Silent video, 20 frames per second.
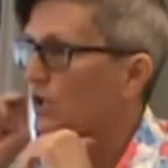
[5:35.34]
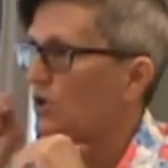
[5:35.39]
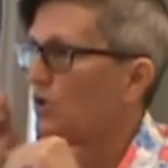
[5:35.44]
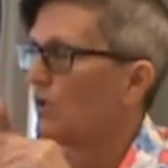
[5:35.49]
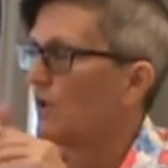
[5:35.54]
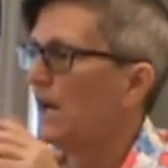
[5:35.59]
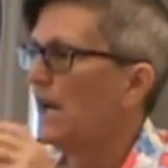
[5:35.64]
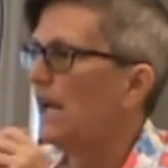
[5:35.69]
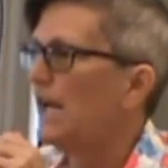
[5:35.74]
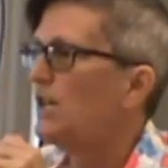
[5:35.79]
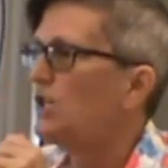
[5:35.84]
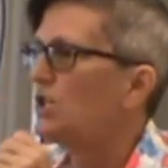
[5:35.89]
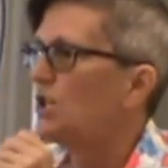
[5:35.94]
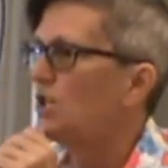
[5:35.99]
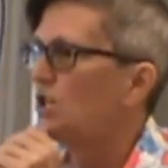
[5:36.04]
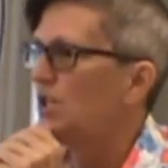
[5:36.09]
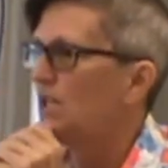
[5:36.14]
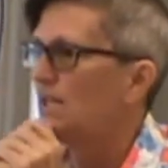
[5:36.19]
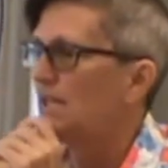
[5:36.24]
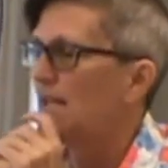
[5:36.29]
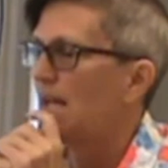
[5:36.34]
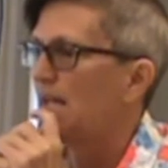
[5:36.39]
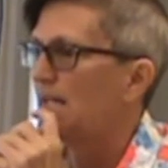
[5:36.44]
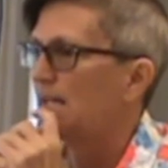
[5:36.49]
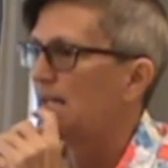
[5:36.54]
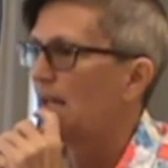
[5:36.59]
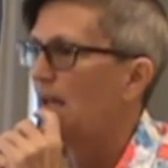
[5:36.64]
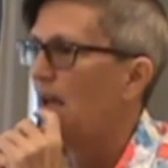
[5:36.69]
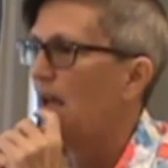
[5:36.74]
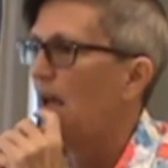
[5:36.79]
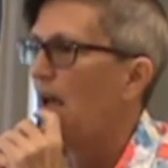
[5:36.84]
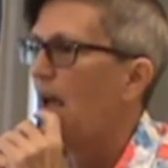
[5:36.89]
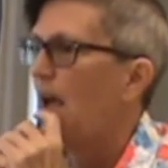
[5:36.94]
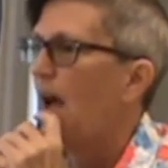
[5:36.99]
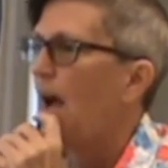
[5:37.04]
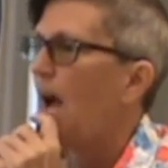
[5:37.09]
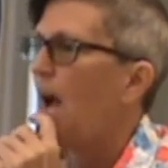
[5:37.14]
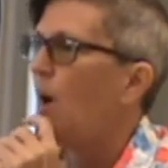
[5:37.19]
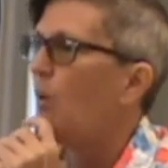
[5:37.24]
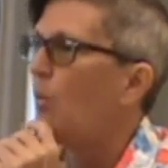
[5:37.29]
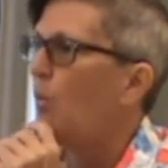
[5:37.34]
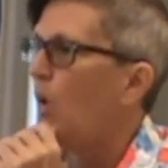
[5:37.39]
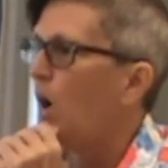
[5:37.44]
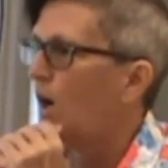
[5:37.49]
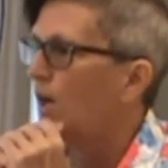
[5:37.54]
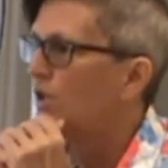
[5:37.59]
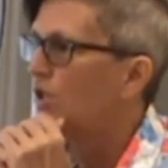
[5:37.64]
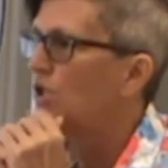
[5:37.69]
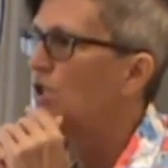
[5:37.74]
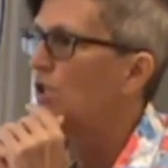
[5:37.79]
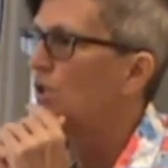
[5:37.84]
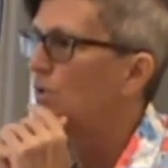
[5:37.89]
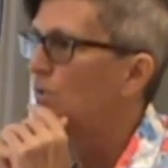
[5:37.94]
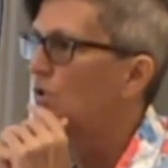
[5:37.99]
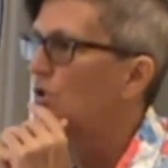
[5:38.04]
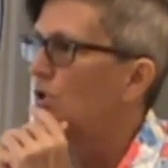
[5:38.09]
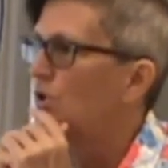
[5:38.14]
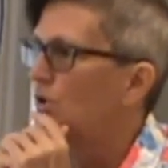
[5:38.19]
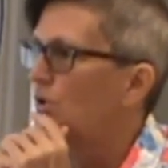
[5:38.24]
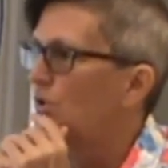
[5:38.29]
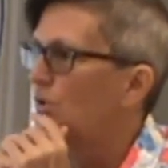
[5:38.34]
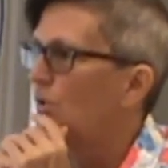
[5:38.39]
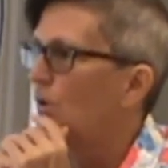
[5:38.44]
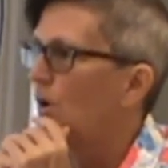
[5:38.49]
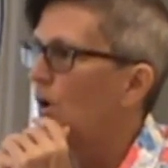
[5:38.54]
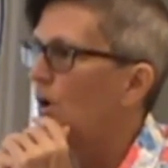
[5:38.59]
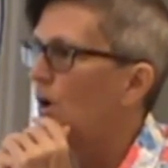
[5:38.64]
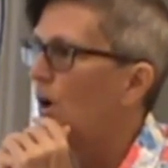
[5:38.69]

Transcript: to her agent. She says, I want you to